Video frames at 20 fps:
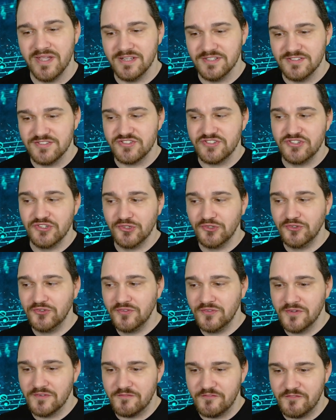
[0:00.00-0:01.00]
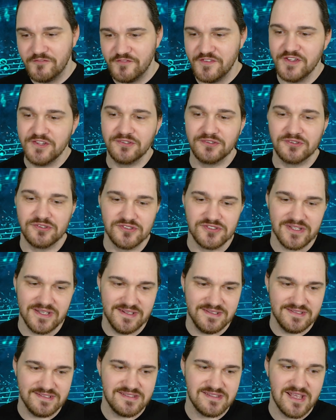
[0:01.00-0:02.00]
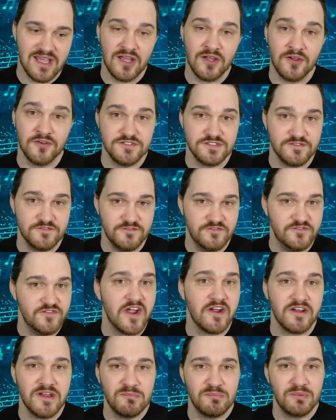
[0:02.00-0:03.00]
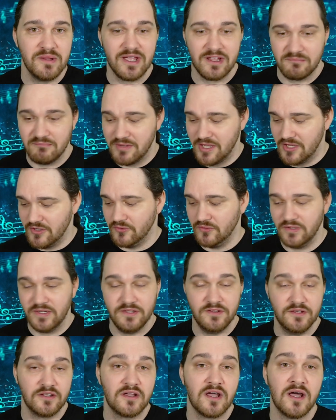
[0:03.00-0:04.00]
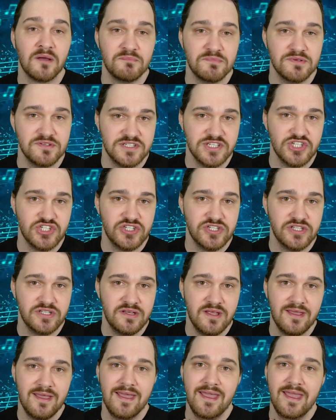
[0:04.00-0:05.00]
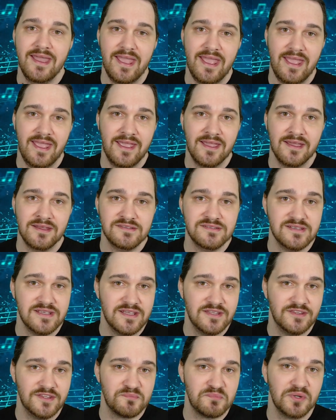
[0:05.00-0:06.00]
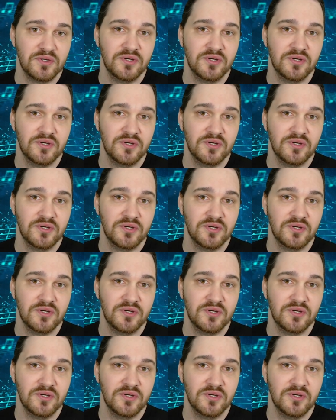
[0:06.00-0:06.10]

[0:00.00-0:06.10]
It still feels and sounds very black metal in the composition and in the